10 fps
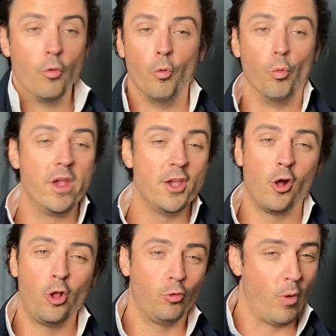We
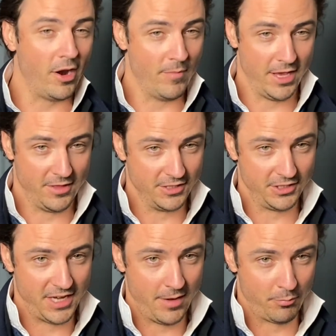all want to make this
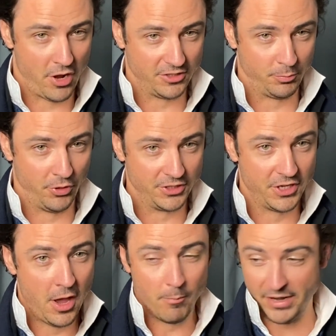state prosperous,
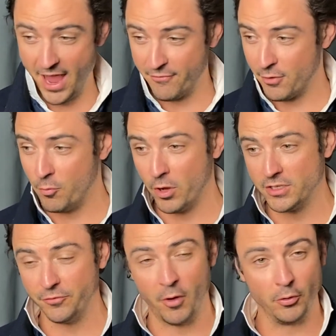but everyone is
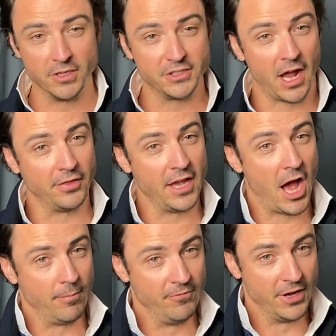focused on the
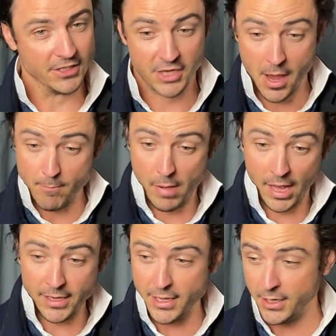obvious,
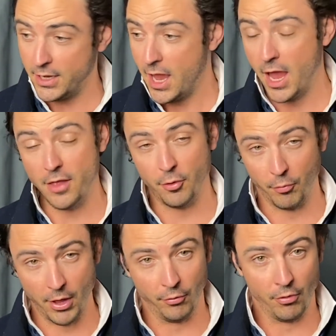mining and the
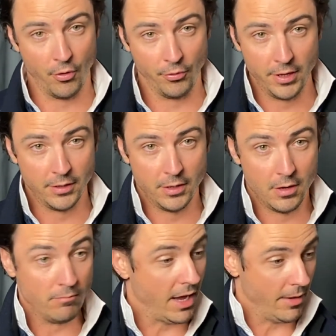railroad.
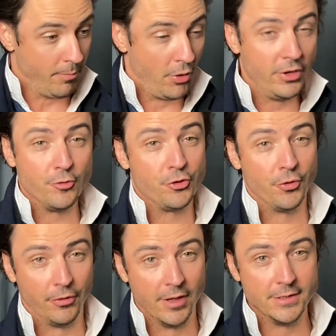My opponent
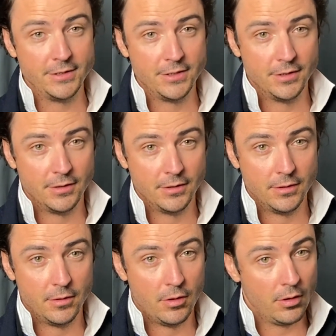sure is,
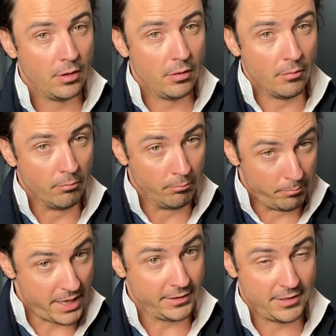
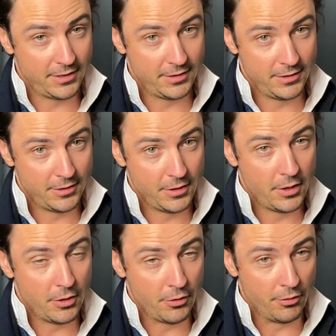but
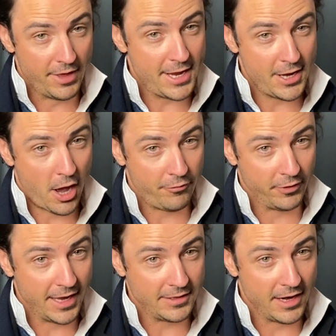they are
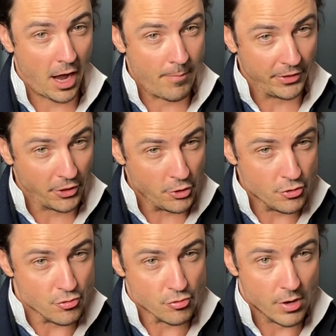forgetting about the
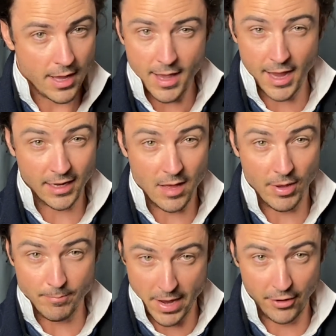new
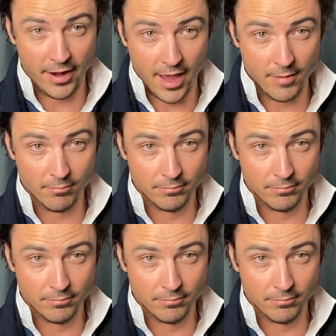economic paradigm.